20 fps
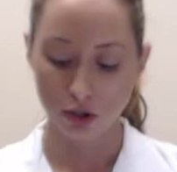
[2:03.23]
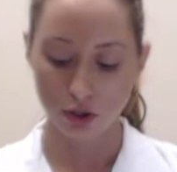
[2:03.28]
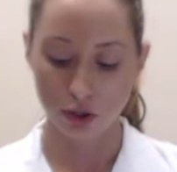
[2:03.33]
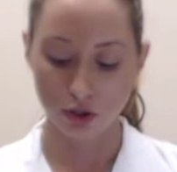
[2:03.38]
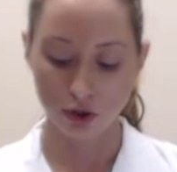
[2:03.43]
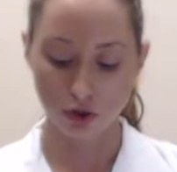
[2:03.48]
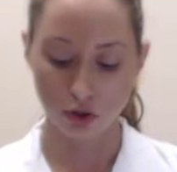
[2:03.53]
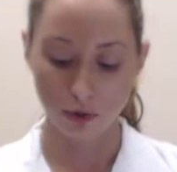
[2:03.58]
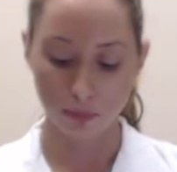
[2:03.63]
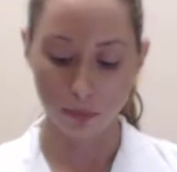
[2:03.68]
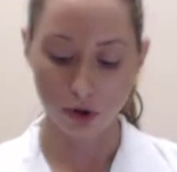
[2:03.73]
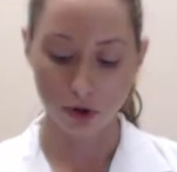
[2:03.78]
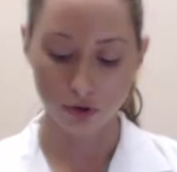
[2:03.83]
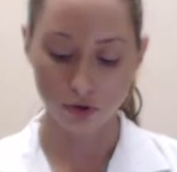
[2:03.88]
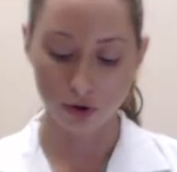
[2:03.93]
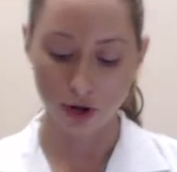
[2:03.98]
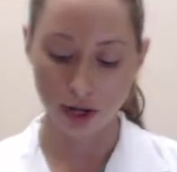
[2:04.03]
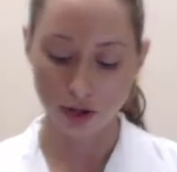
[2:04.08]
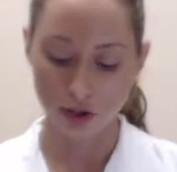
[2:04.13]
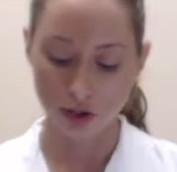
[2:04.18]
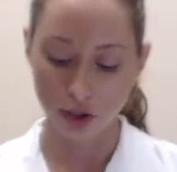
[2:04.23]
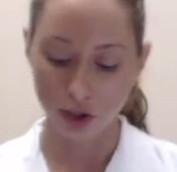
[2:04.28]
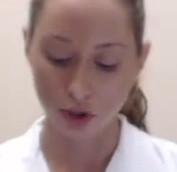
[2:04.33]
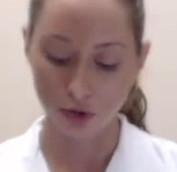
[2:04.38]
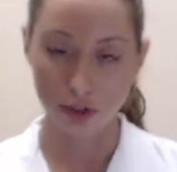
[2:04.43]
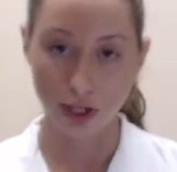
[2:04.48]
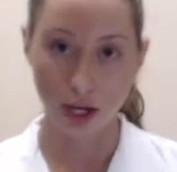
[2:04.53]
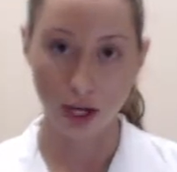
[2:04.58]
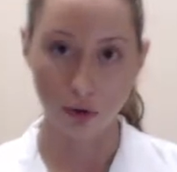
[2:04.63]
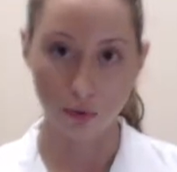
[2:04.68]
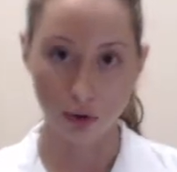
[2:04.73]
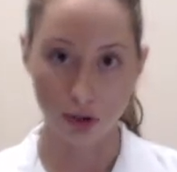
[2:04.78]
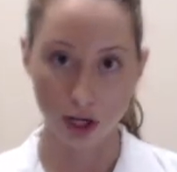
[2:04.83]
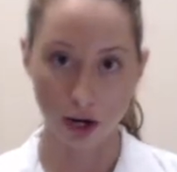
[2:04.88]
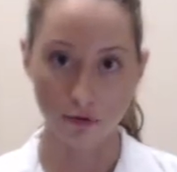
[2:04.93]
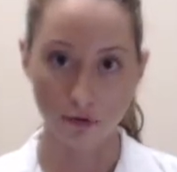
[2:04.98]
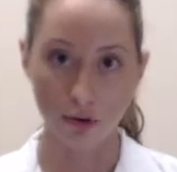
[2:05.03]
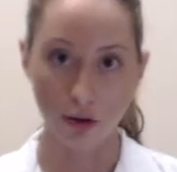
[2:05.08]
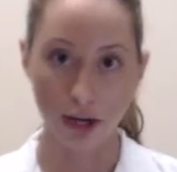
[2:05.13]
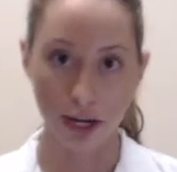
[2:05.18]
To strip your drains, you'll take
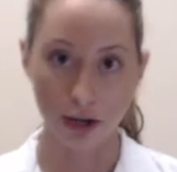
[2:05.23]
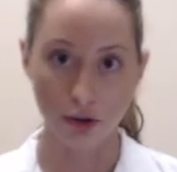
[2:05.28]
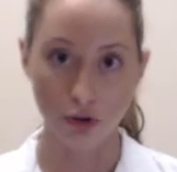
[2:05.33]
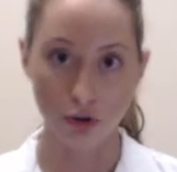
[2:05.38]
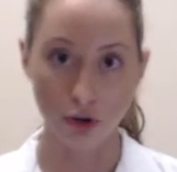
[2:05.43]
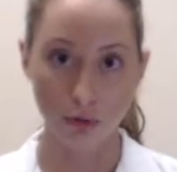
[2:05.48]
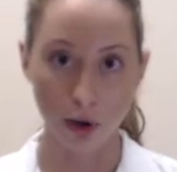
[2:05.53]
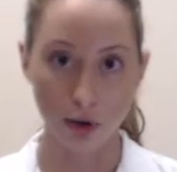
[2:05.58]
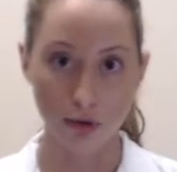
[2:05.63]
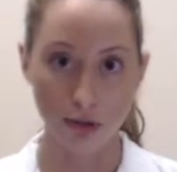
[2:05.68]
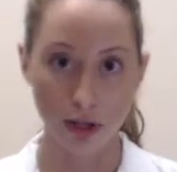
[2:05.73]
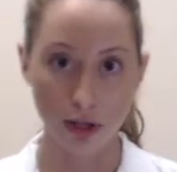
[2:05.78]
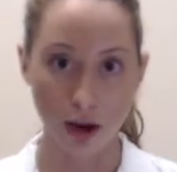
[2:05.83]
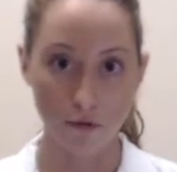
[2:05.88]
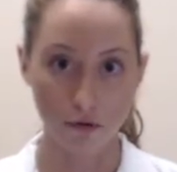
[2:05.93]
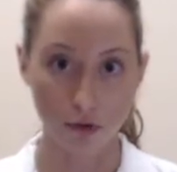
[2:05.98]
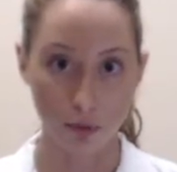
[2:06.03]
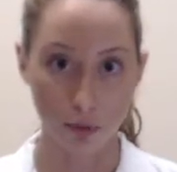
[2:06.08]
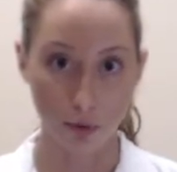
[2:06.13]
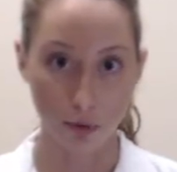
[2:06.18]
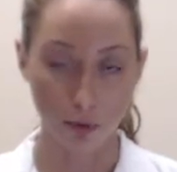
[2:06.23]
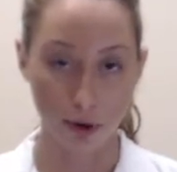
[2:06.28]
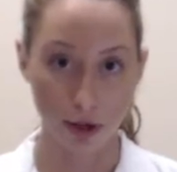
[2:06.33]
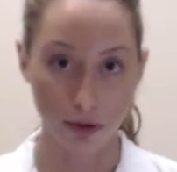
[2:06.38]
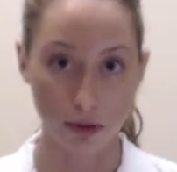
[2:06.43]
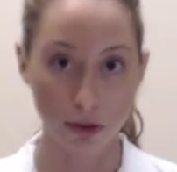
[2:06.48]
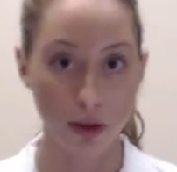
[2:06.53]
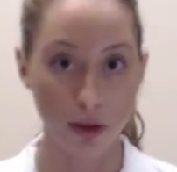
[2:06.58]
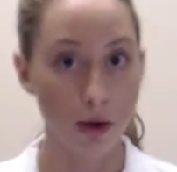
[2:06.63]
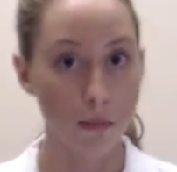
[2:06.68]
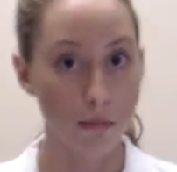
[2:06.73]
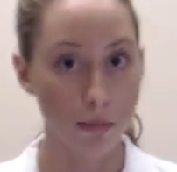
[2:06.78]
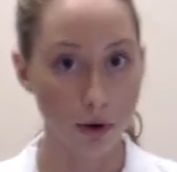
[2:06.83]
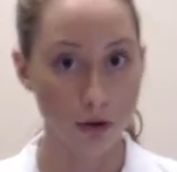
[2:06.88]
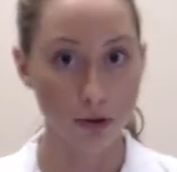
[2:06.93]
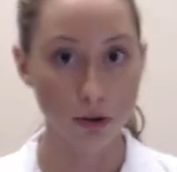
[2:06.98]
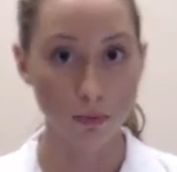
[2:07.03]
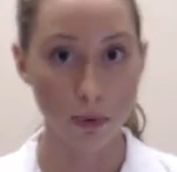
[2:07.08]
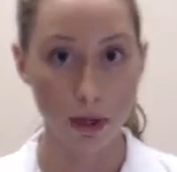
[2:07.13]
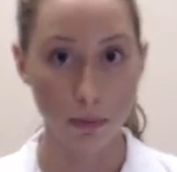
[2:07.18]
whichever hand you're most comfortable with.
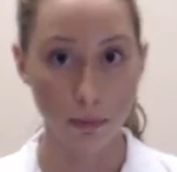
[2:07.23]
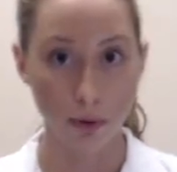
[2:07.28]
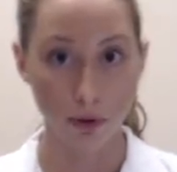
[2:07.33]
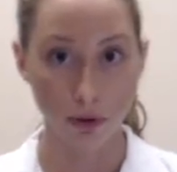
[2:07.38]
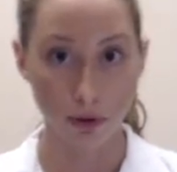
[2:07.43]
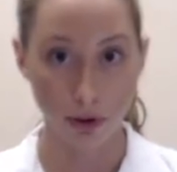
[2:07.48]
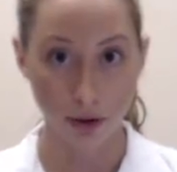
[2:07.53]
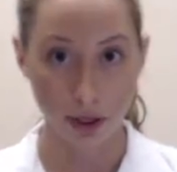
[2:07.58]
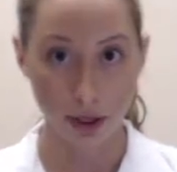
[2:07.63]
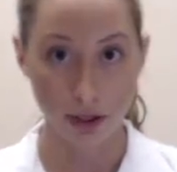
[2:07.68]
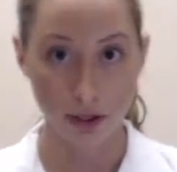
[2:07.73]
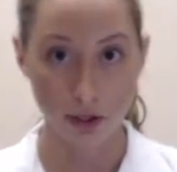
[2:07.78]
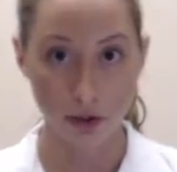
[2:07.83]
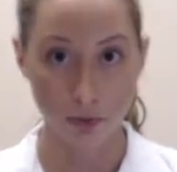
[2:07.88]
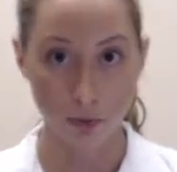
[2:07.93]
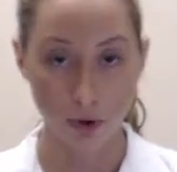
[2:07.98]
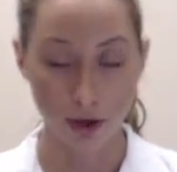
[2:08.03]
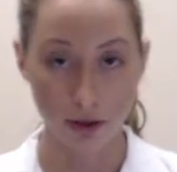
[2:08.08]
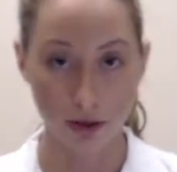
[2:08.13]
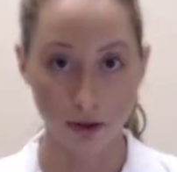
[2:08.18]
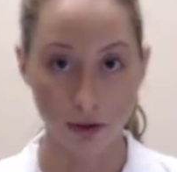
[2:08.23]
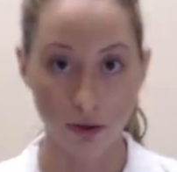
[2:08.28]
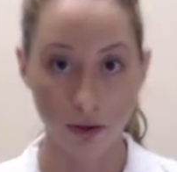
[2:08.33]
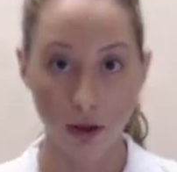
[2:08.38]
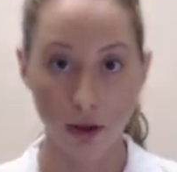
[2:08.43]
Most people, it is with